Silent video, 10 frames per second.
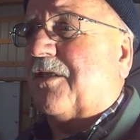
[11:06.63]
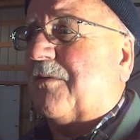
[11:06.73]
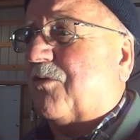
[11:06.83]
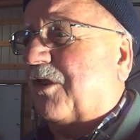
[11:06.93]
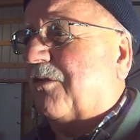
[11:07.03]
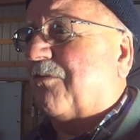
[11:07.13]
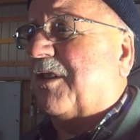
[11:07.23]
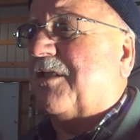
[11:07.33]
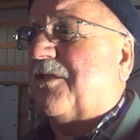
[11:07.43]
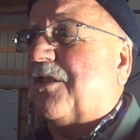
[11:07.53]
because I'm trying to
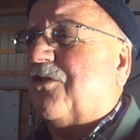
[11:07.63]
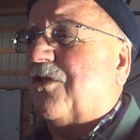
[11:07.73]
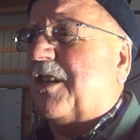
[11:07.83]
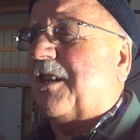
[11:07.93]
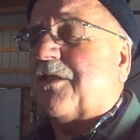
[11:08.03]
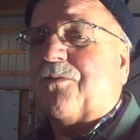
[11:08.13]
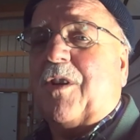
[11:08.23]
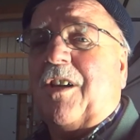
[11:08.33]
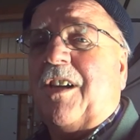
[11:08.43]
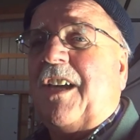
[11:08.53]
run this engine in as
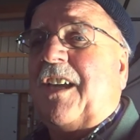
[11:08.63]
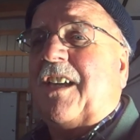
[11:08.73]
well,